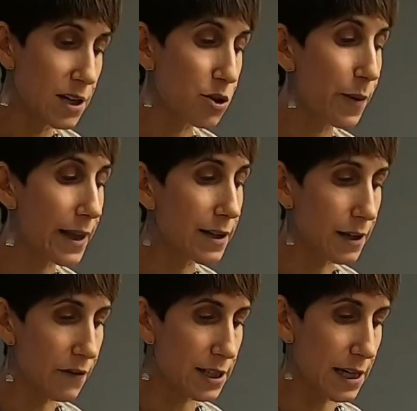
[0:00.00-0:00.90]
So by the
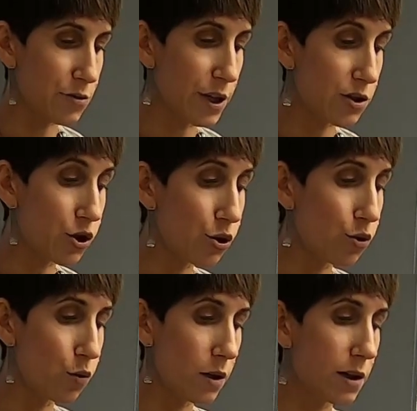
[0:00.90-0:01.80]
11th century,
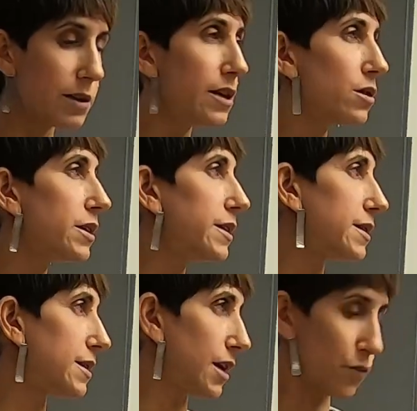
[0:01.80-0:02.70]
two clearly
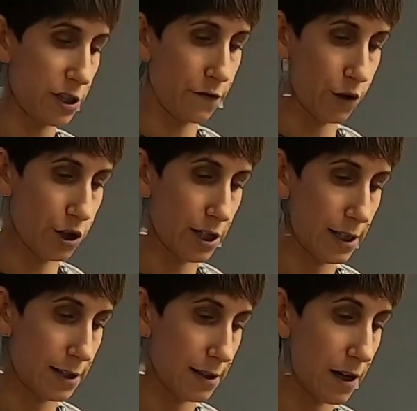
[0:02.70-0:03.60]
distinguished
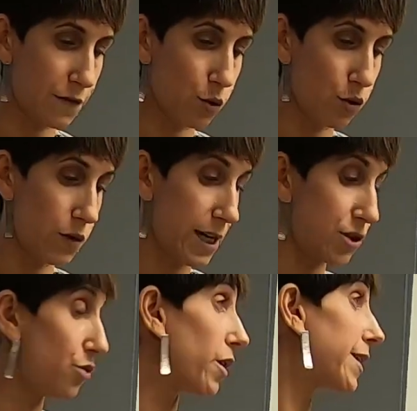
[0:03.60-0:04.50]
versions of Toledot
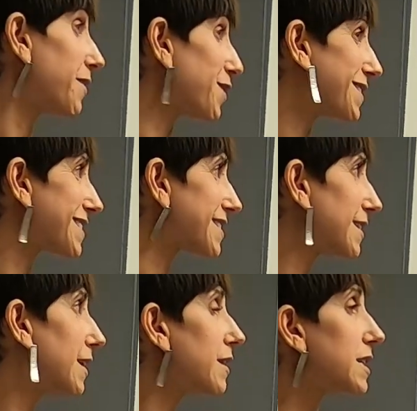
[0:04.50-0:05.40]
Yeshu are in evidence.
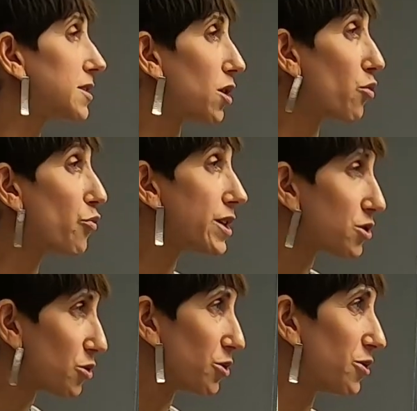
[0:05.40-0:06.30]
This
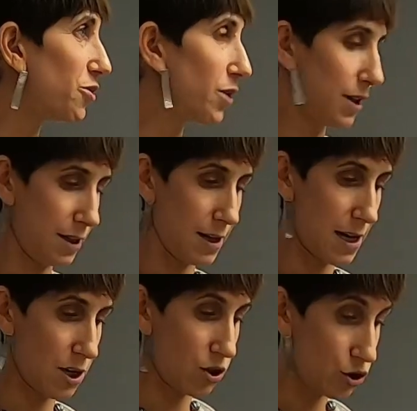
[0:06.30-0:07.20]
original
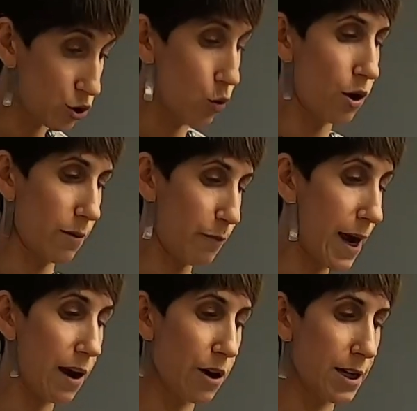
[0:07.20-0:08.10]
short
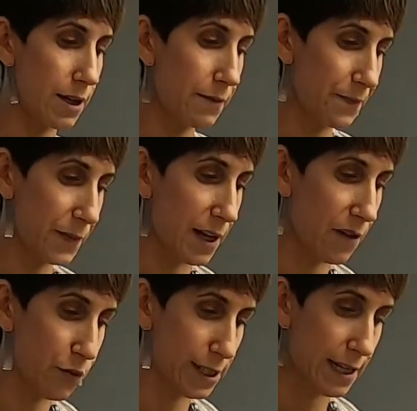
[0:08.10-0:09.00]
parody that I
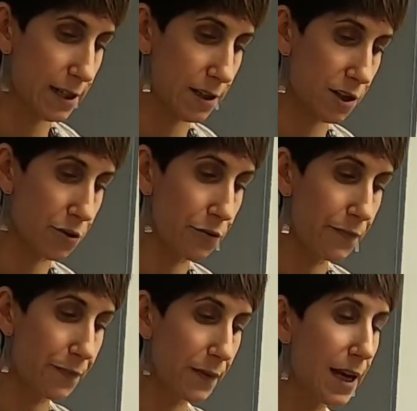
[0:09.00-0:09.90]
presented to you.
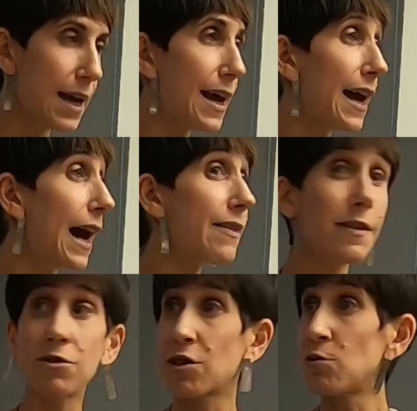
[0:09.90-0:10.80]
And then
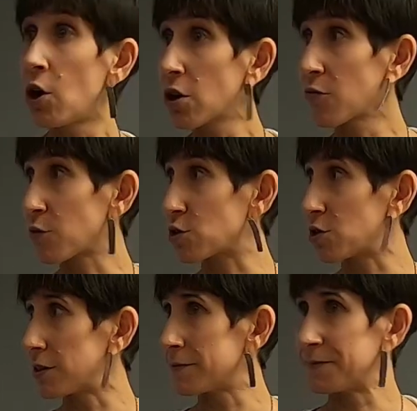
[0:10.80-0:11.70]
there's a longer
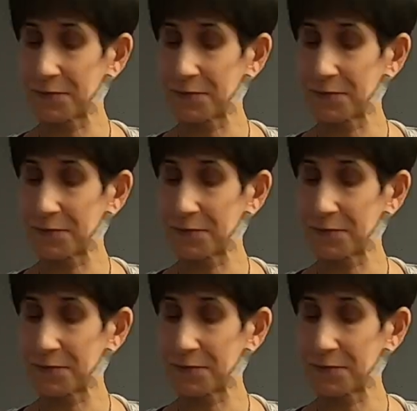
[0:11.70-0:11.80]
version